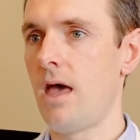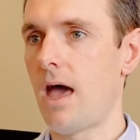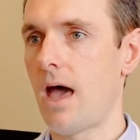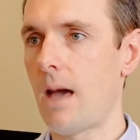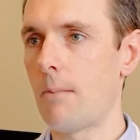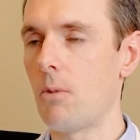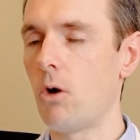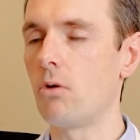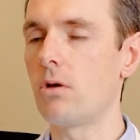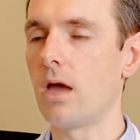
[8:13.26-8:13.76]

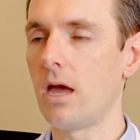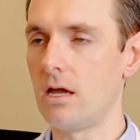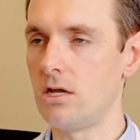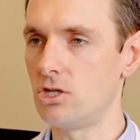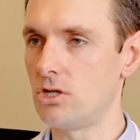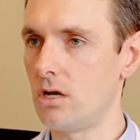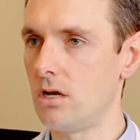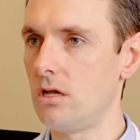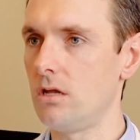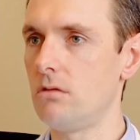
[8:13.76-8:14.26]

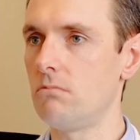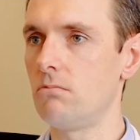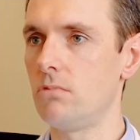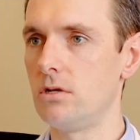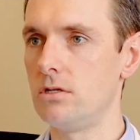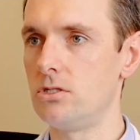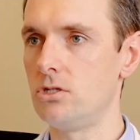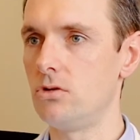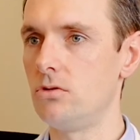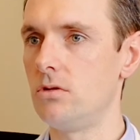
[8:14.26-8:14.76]
Occasionally,
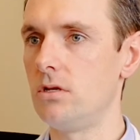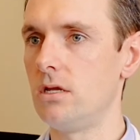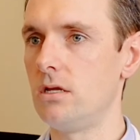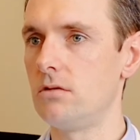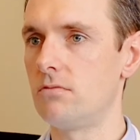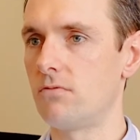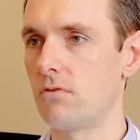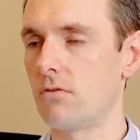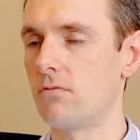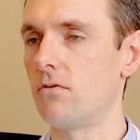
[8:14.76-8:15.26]
we do
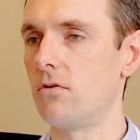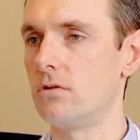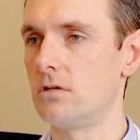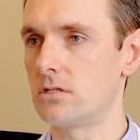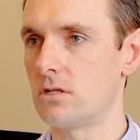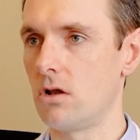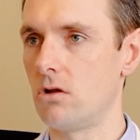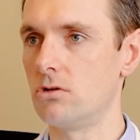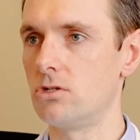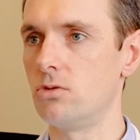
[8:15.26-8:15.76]
need, for full
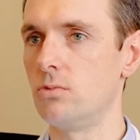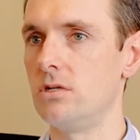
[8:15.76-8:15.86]
disclosure,